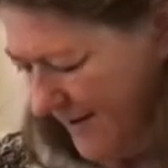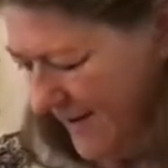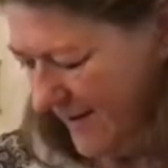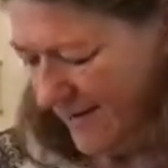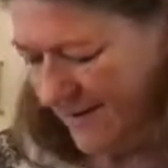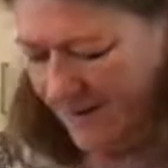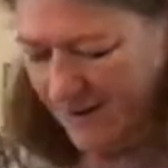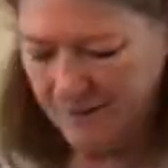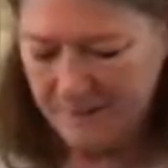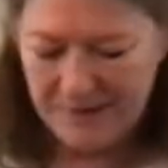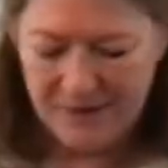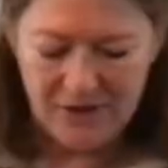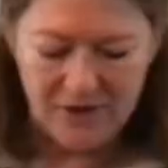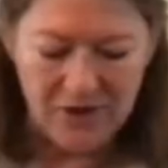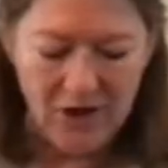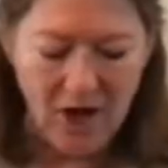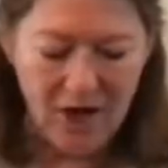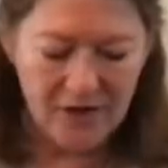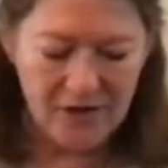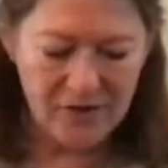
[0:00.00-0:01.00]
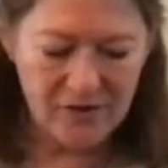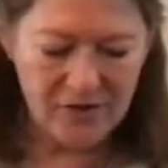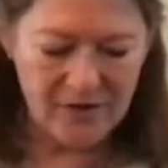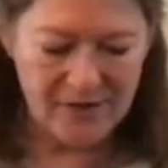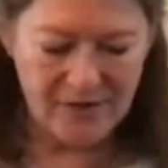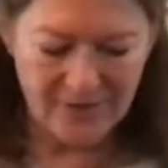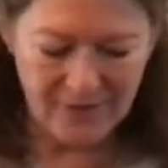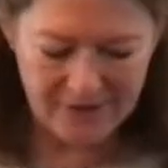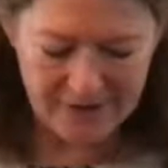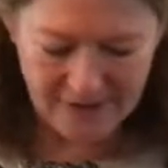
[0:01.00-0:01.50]
It's going to be
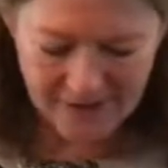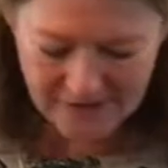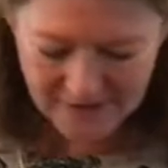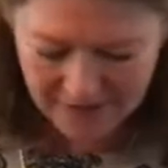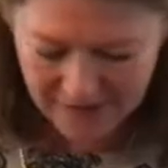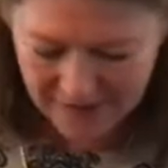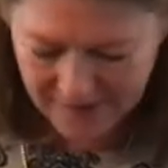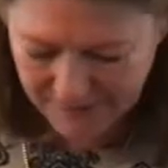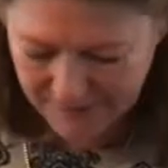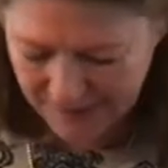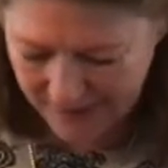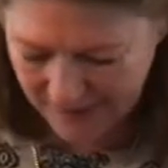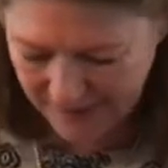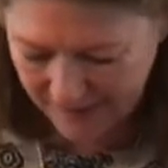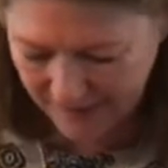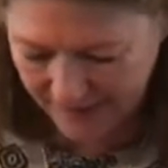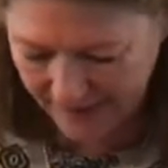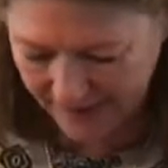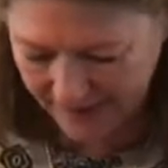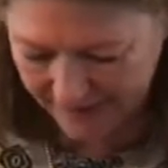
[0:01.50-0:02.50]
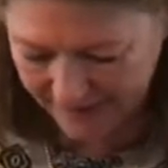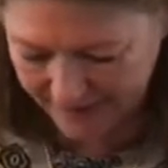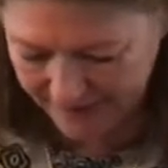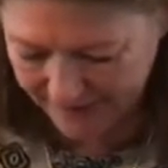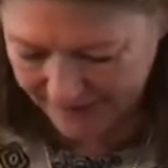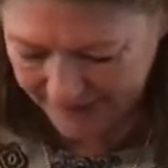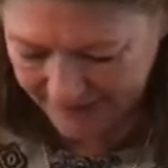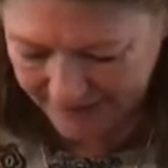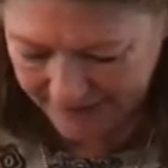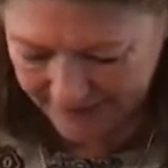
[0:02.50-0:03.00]
disastrous if it doesn't, but anyway.
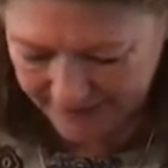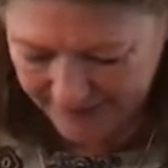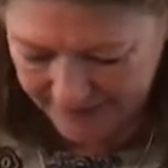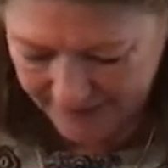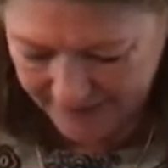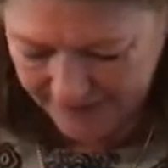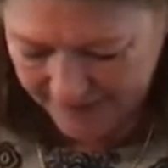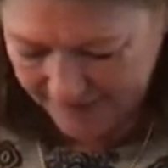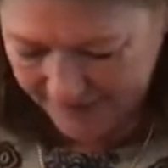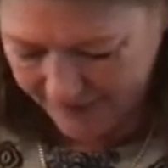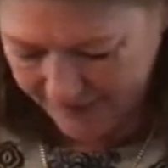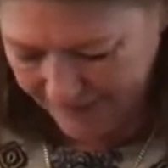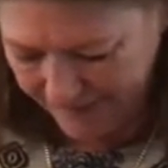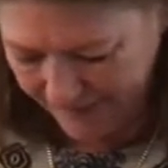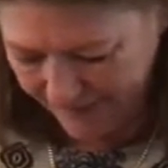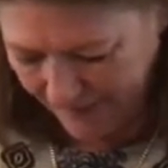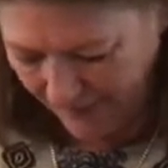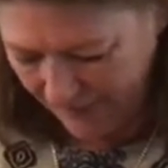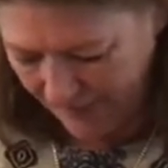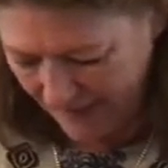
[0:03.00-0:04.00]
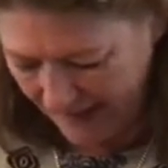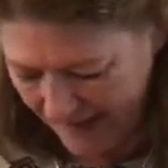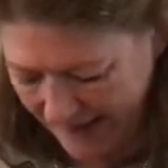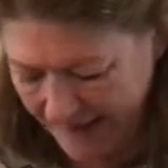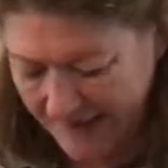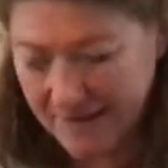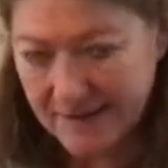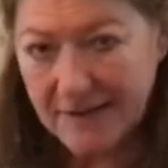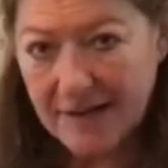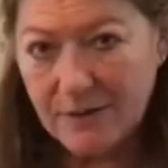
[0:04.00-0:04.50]
I really
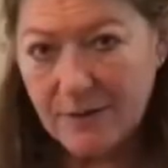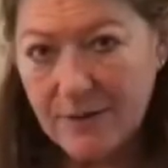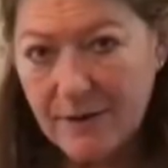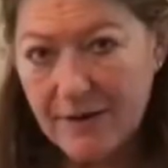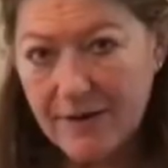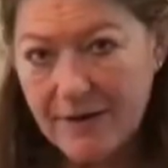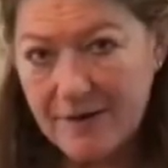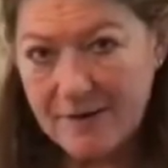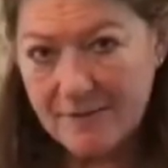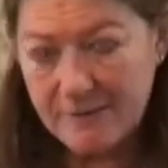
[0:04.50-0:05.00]
need to get one of those